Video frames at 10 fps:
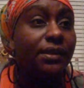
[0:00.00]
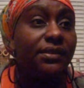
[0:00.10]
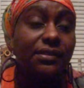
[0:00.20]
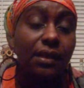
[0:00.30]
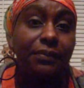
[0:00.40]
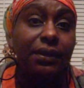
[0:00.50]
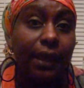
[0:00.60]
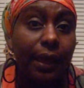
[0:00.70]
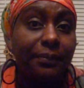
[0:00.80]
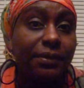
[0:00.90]
Something
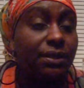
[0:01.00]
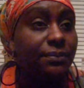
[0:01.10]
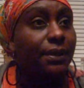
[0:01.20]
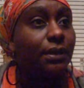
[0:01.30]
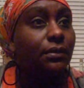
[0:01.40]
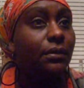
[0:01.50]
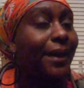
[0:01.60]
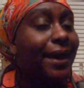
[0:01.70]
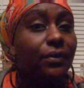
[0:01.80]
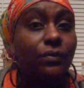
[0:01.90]
happened to me.
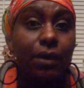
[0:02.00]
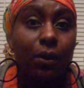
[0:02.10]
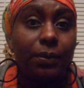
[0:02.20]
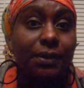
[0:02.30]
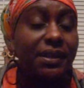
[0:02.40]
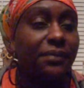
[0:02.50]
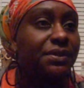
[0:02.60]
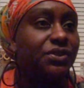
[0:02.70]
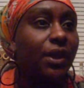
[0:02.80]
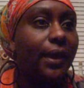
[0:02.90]
I don't know, because I
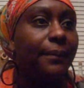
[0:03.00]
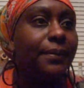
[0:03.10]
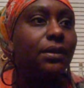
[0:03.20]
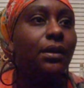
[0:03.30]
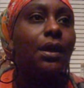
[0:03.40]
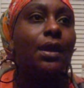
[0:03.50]
was a child, but